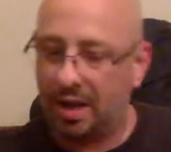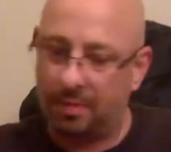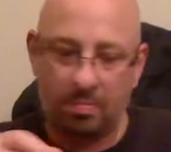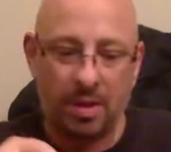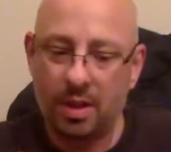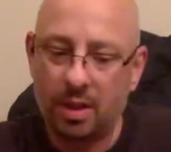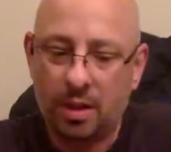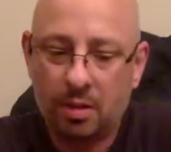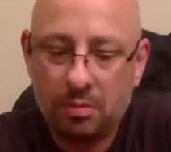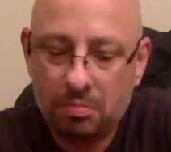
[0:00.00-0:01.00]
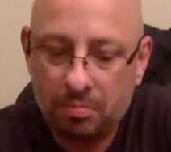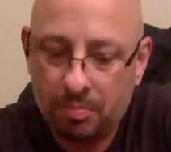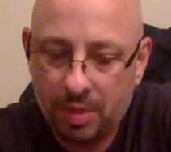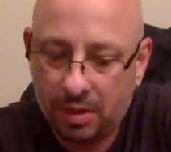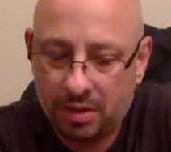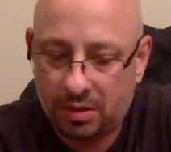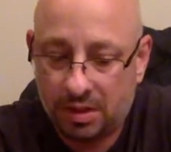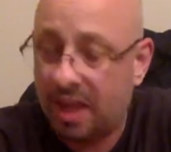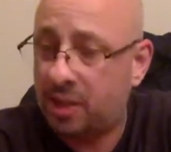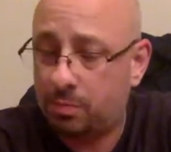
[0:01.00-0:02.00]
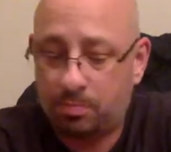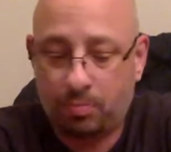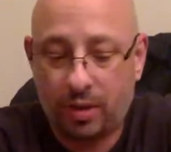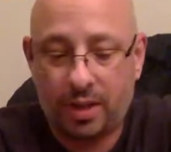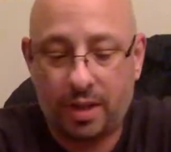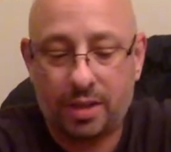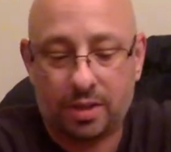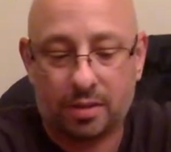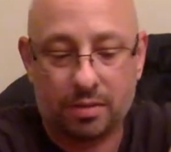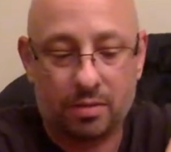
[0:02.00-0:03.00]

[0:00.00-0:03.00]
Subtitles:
in. It tastes pretty decent.